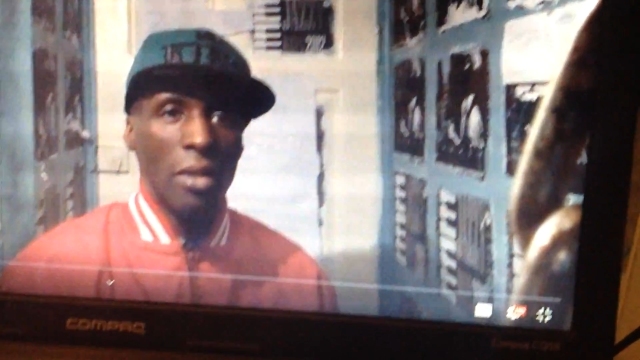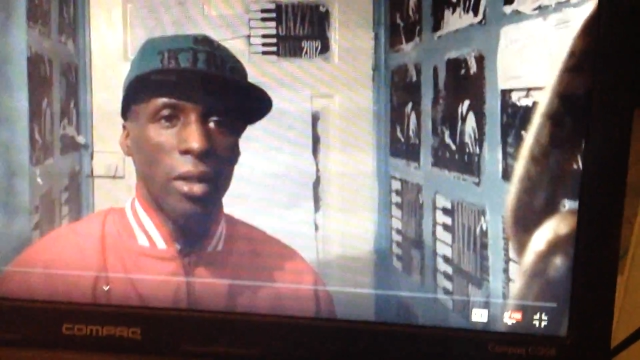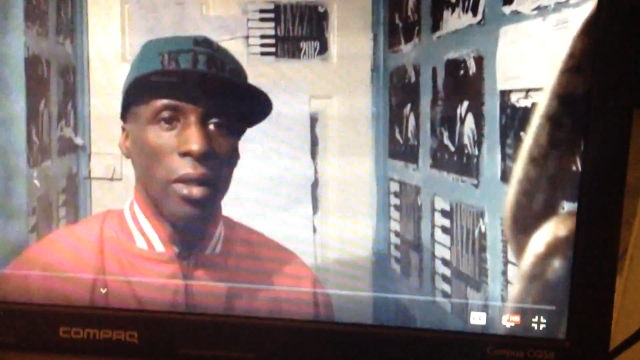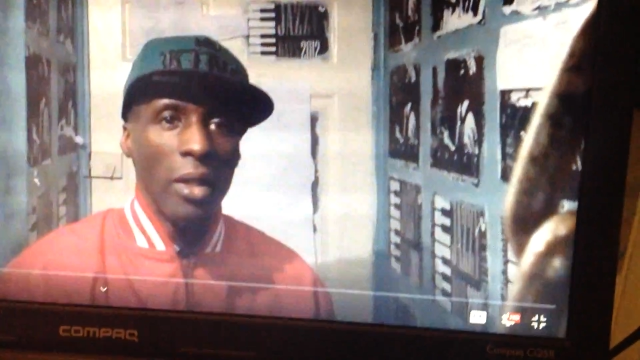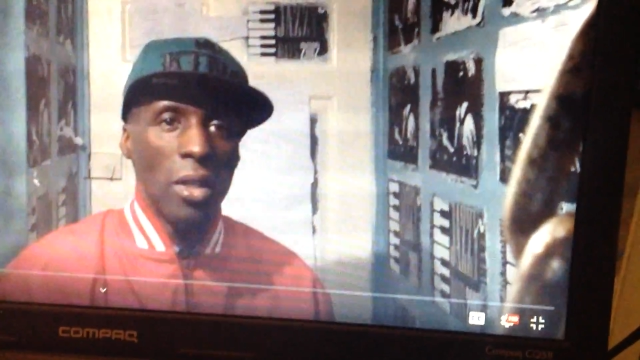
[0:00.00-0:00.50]

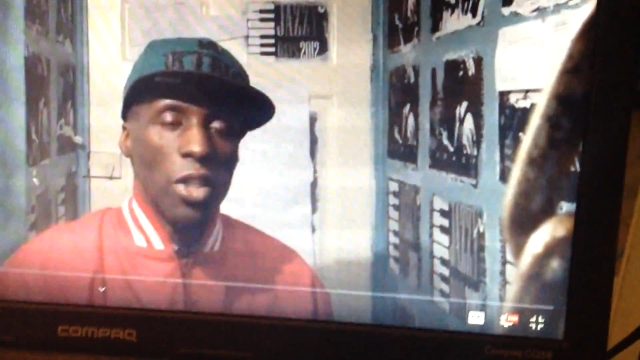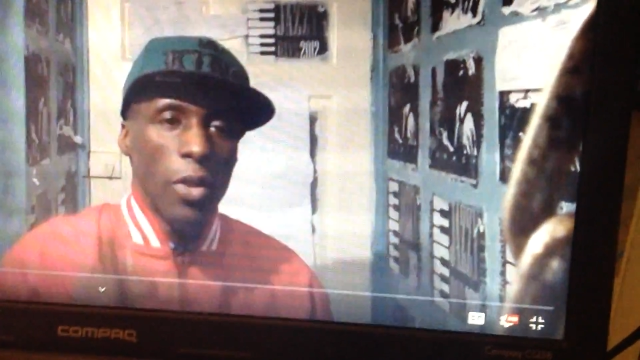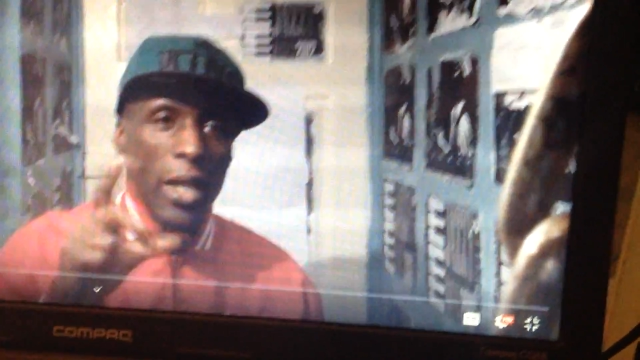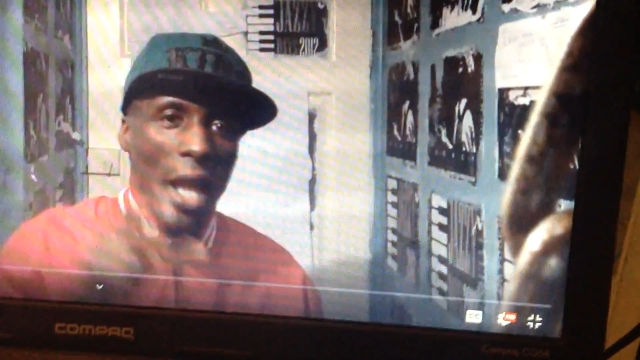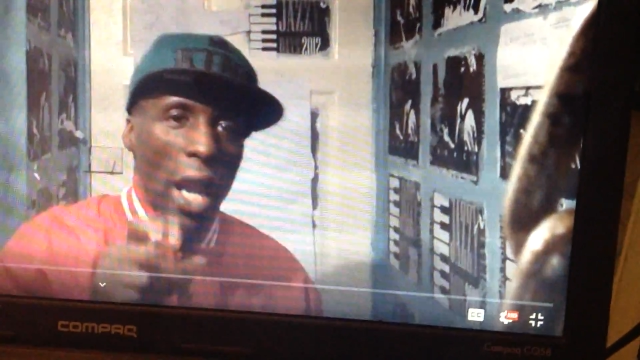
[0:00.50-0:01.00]
You know, when you want
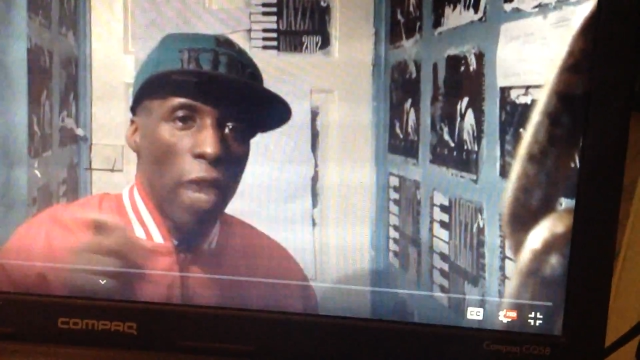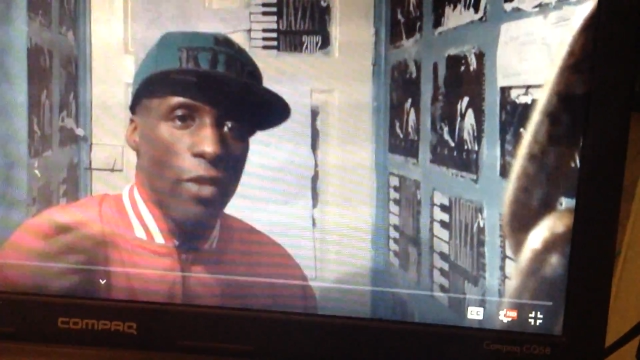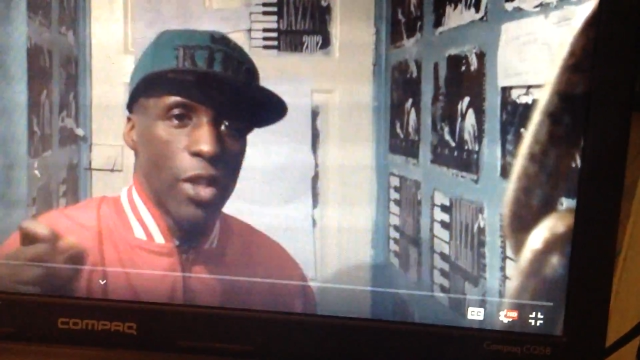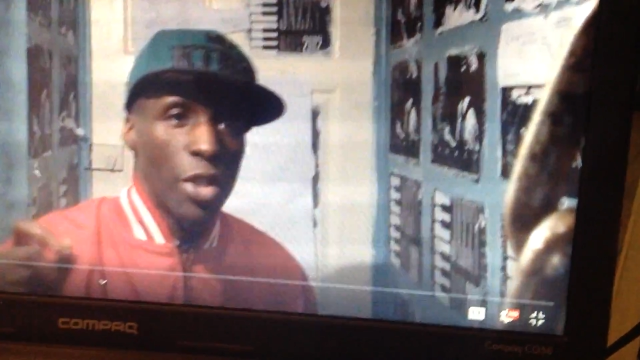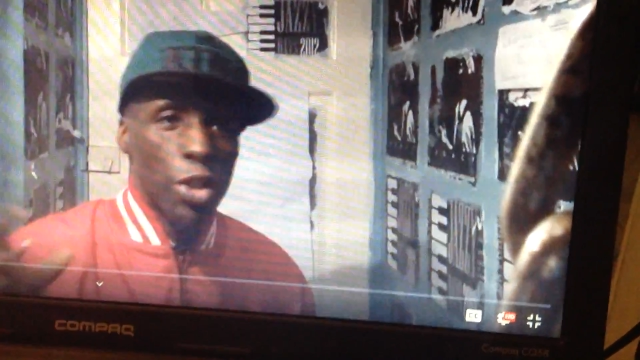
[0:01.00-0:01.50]
to
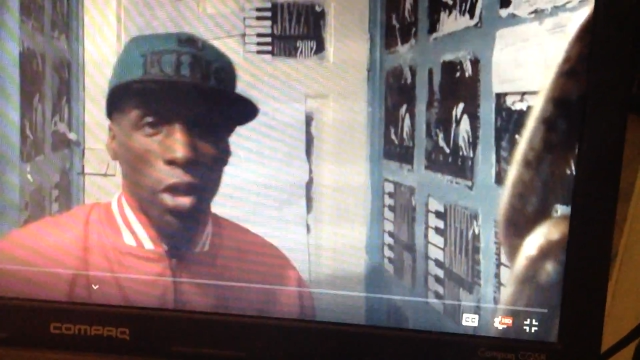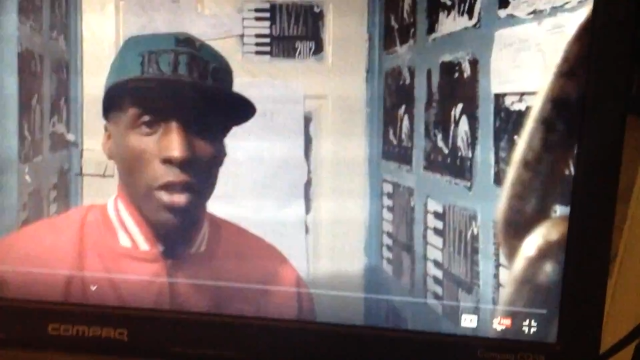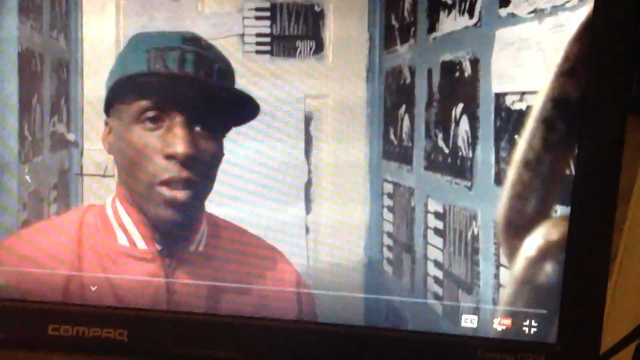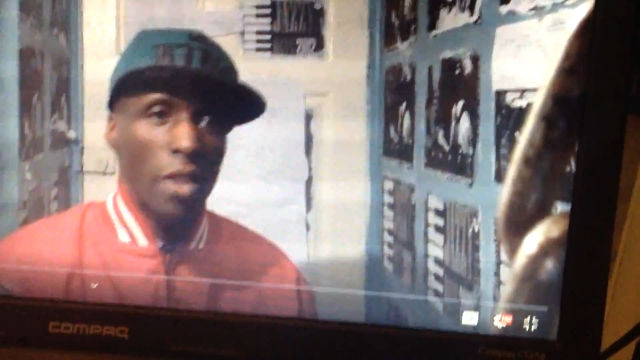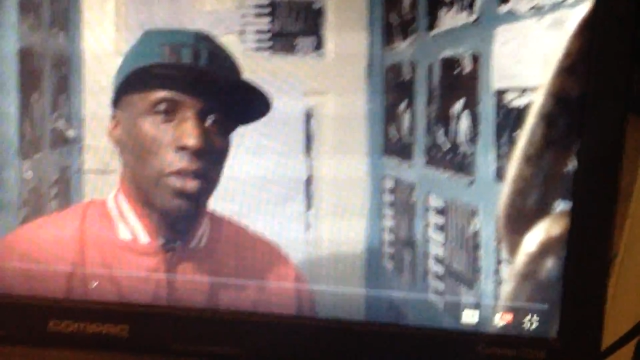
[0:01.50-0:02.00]
speak and you
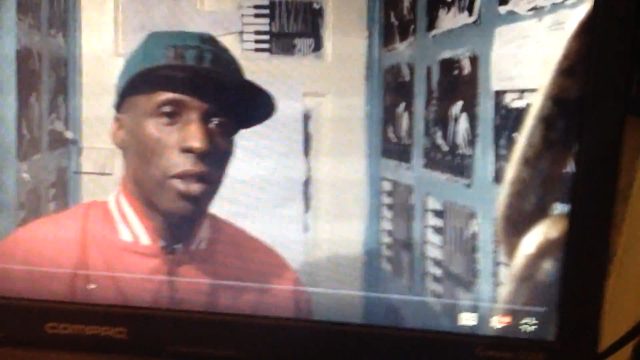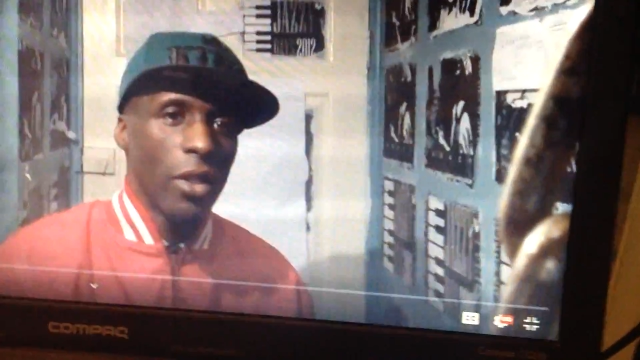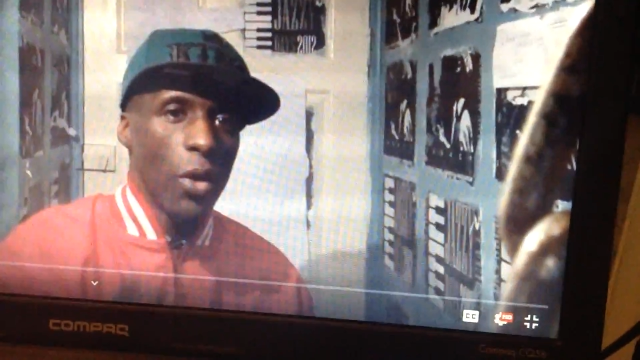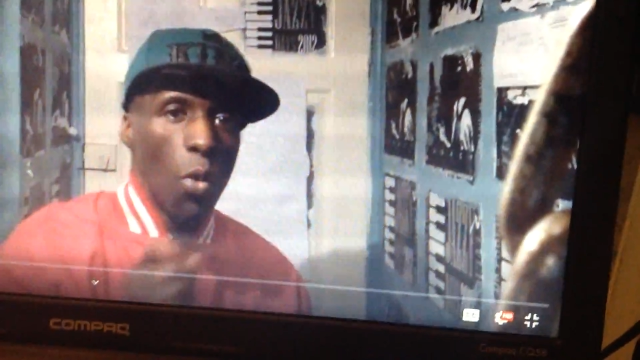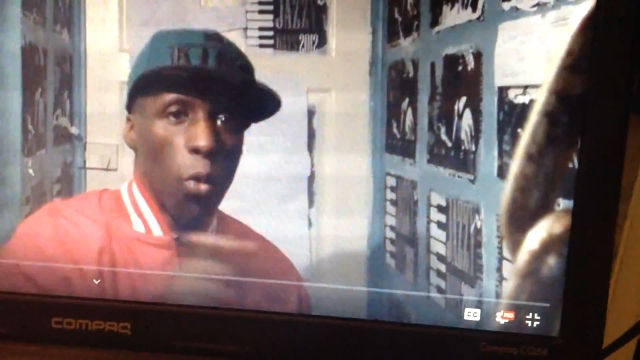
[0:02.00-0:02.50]
get
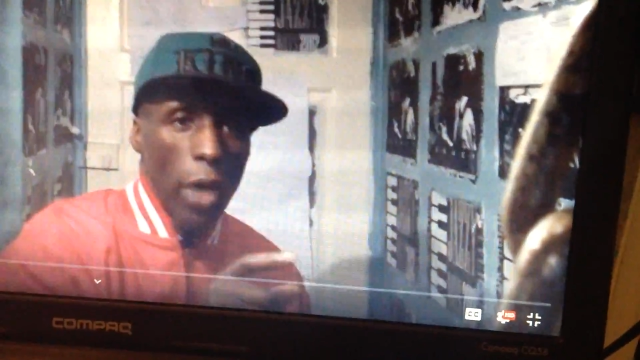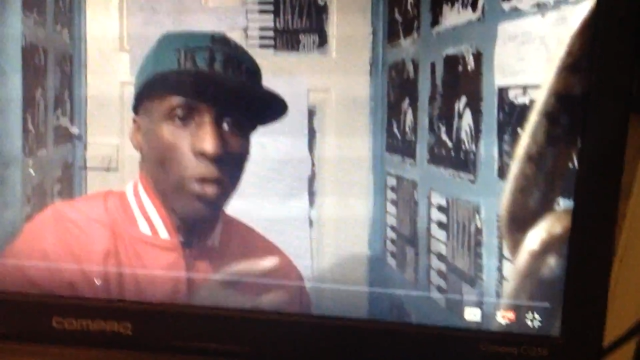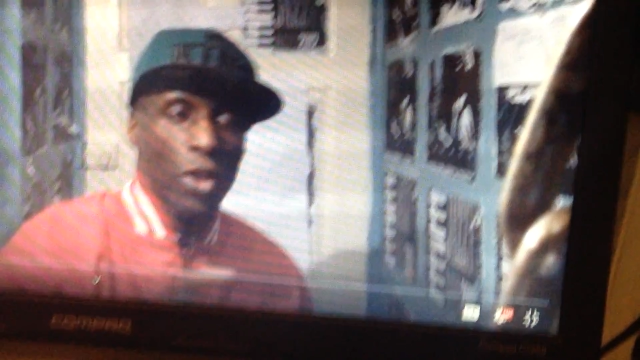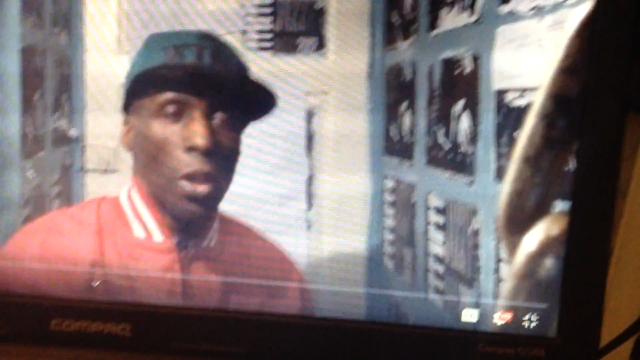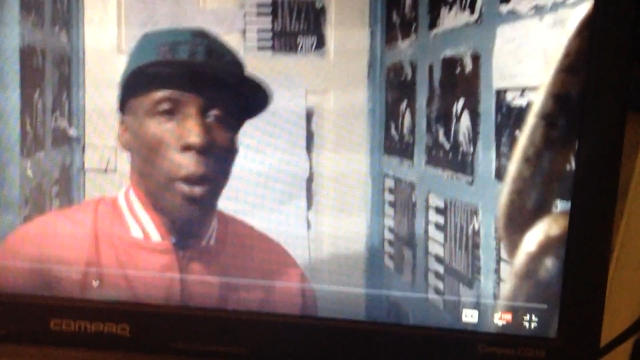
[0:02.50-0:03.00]
overwhelmed,
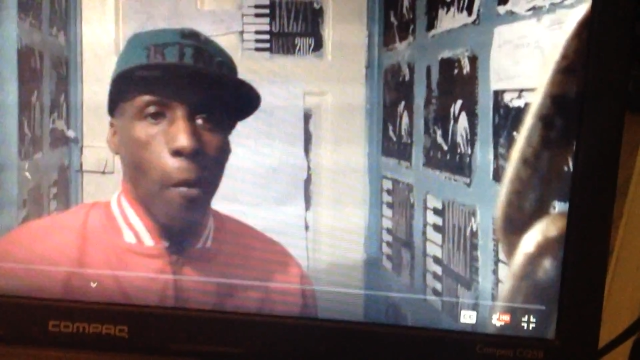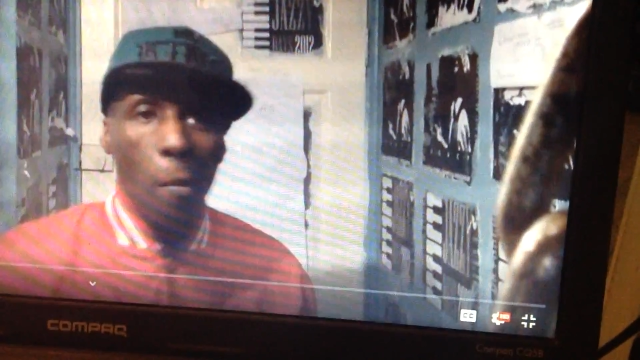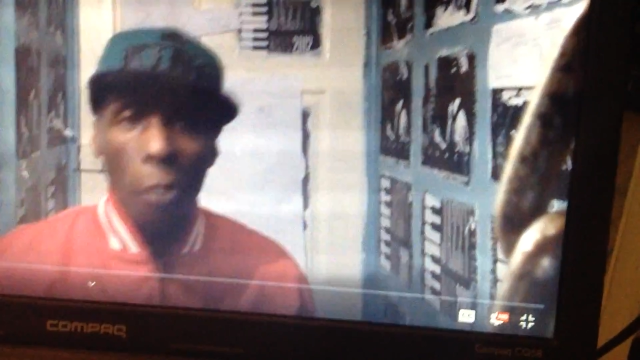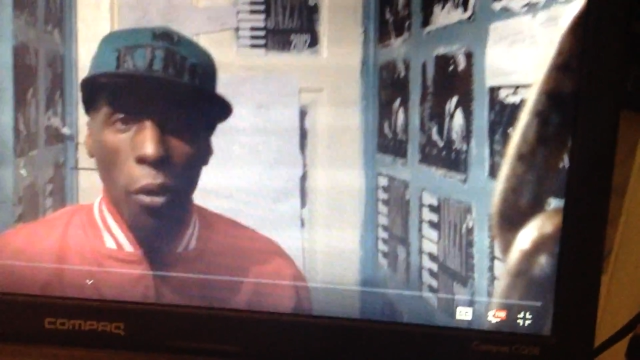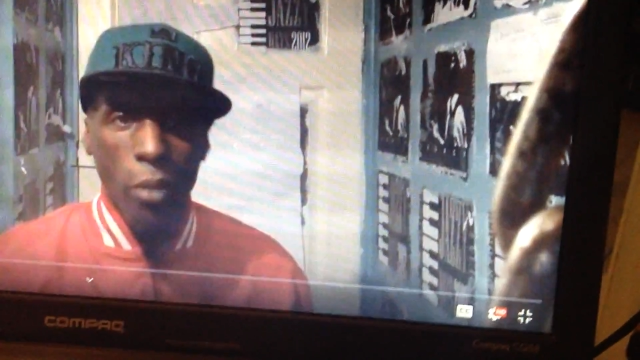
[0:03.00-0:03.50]
that can happen
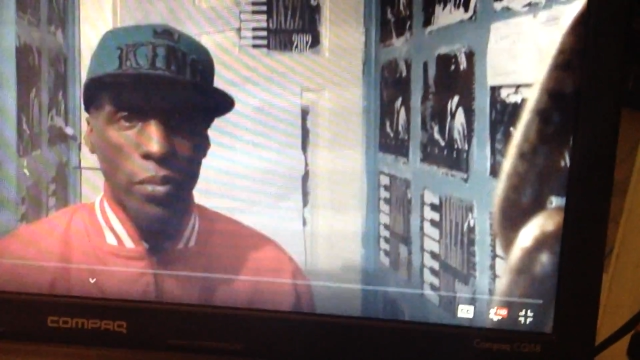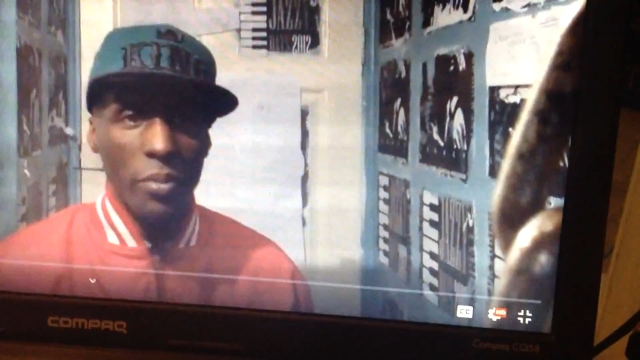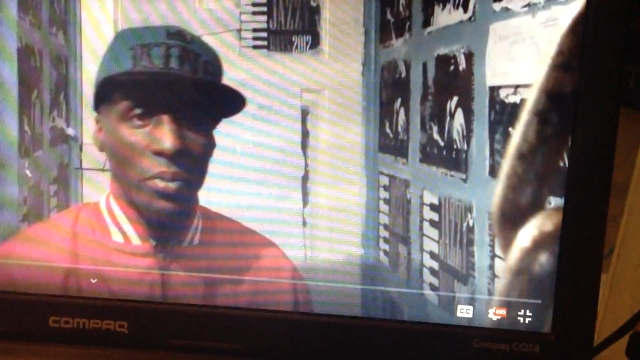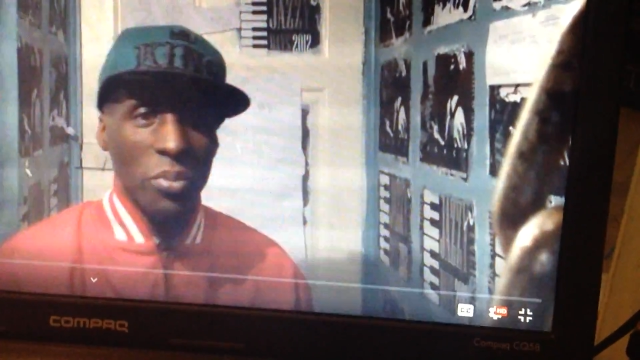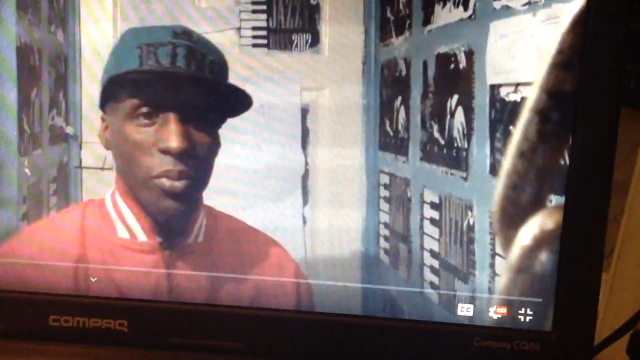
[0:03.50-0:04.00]
to anybody.